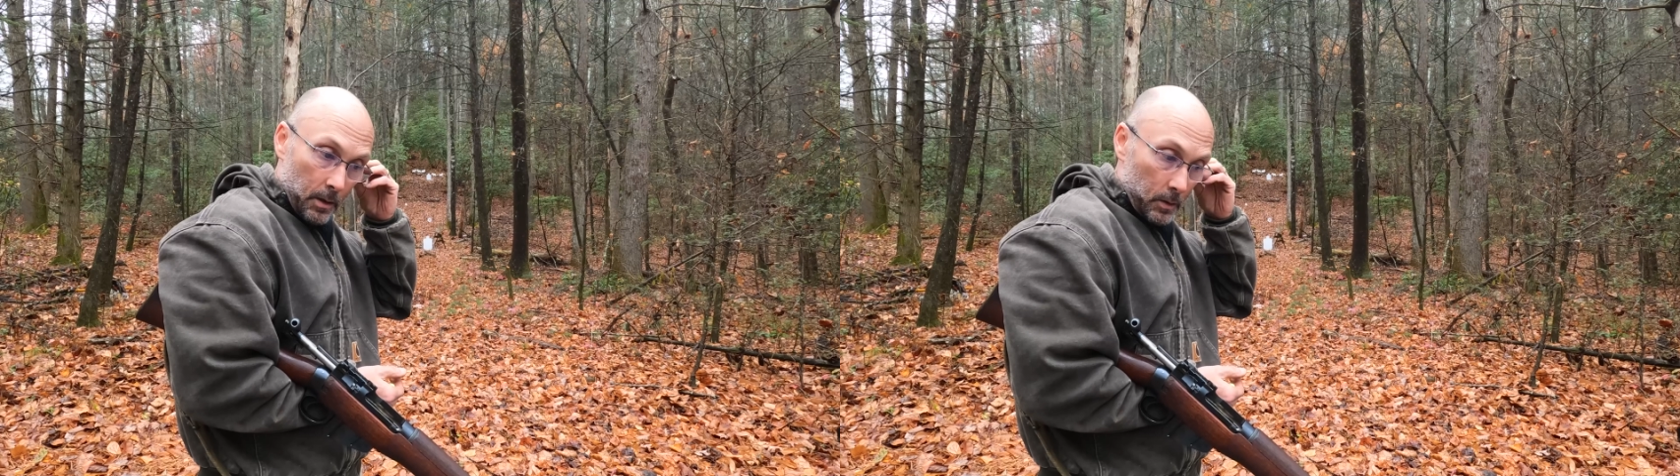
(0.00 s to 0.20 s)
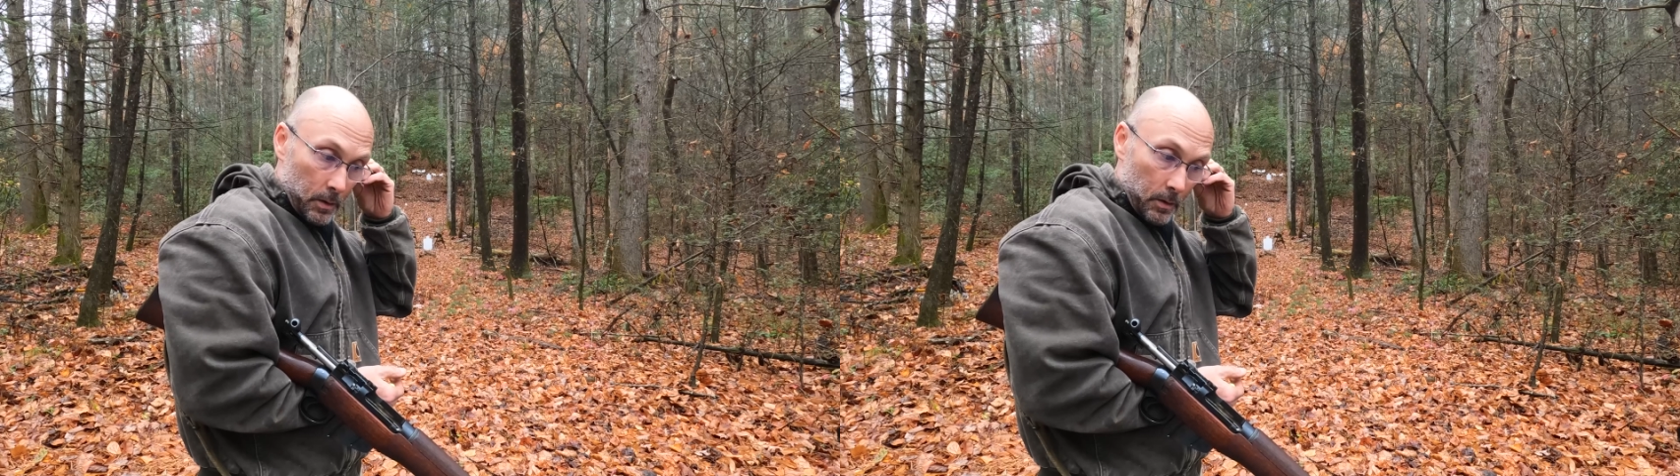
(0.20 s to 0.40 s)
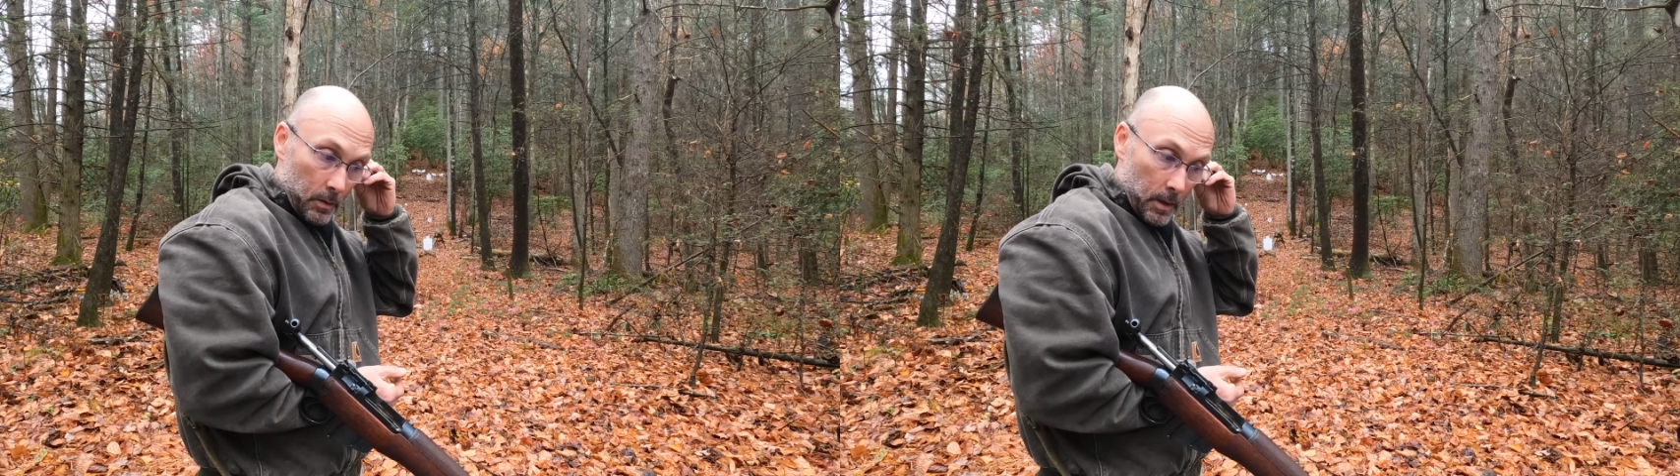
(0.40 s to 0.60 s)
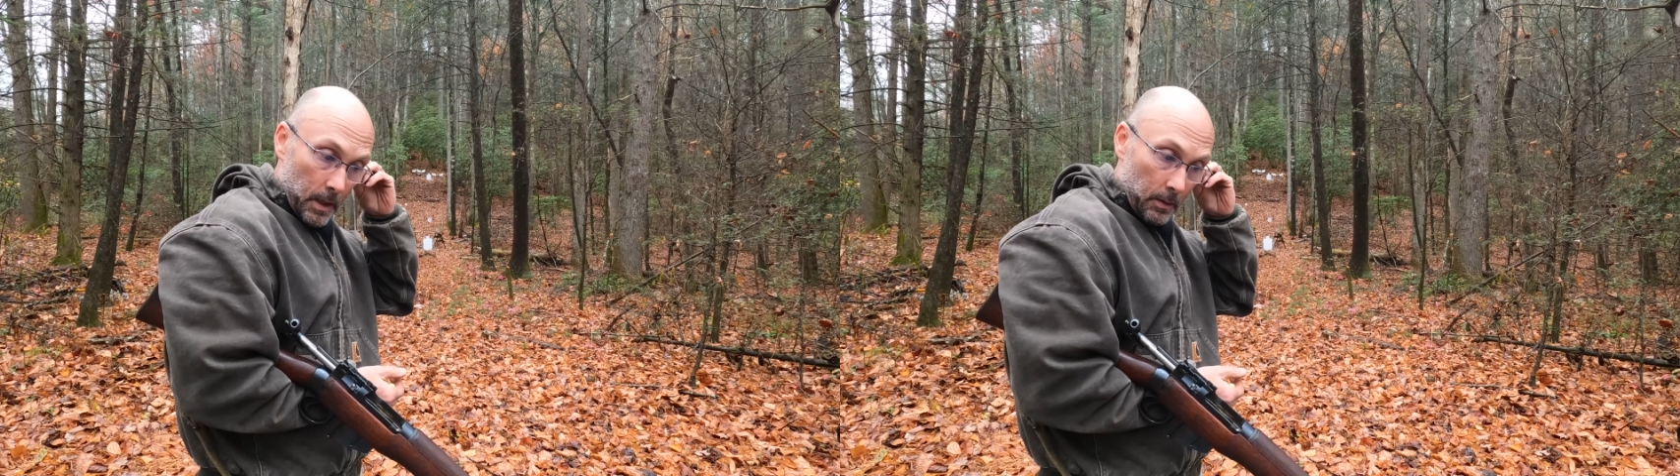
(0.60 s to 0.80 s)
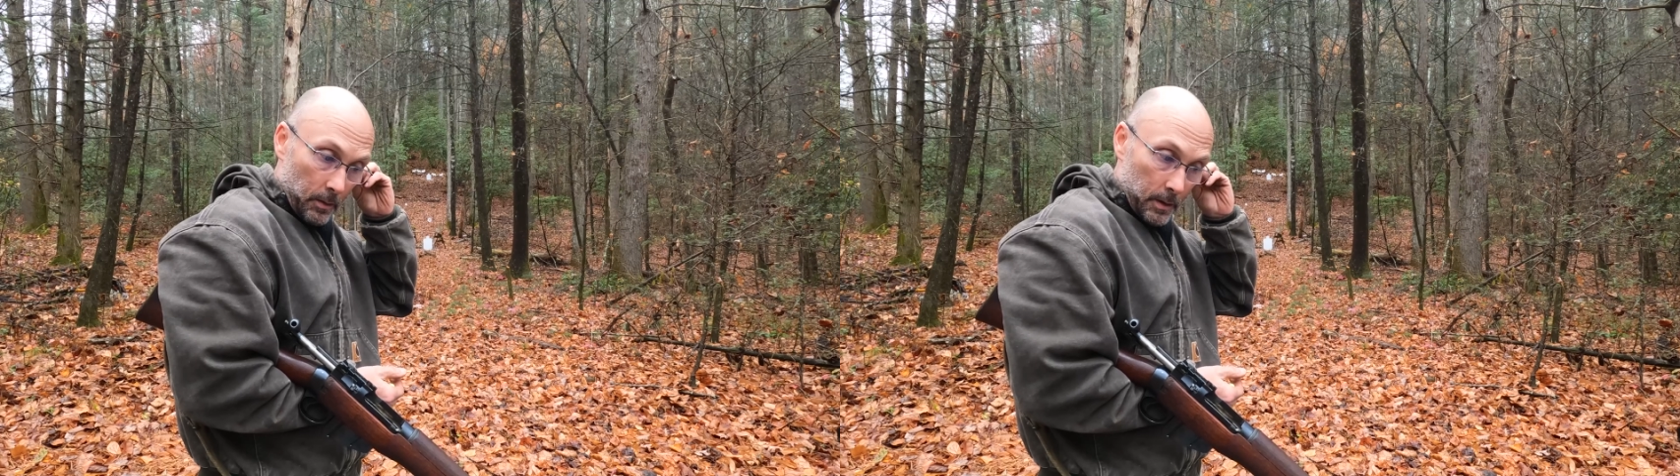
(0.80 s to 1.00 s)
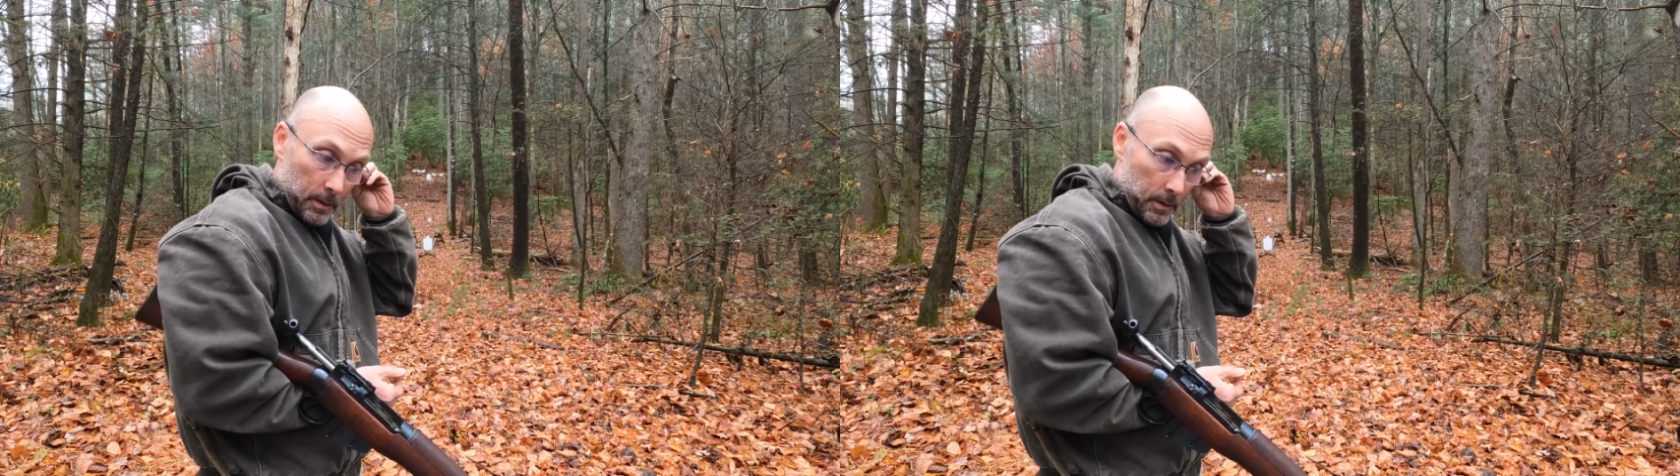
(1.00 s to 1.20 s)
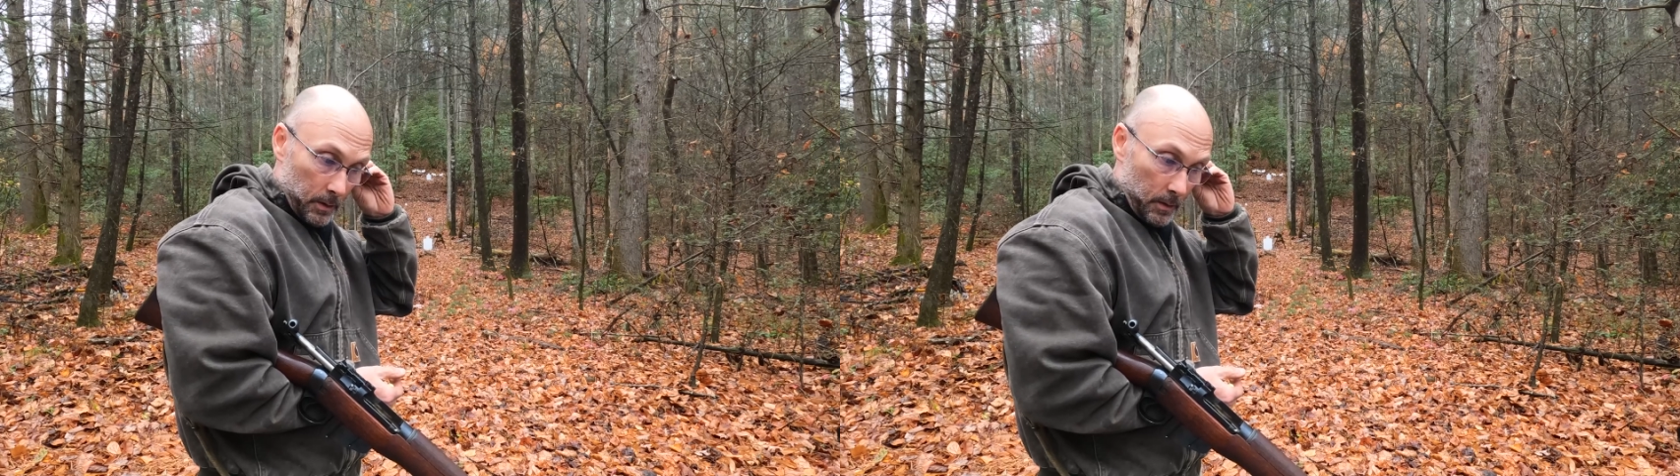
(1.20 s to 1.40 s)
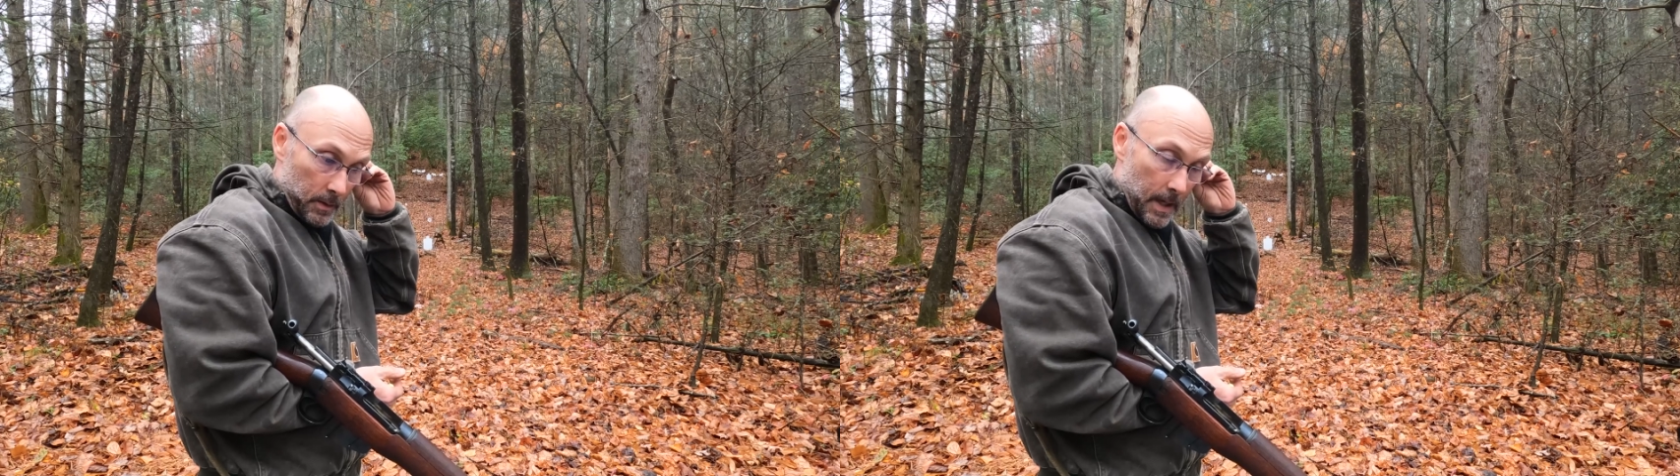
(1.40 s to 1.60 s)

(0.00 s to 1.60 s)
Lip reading: go-to and I will just use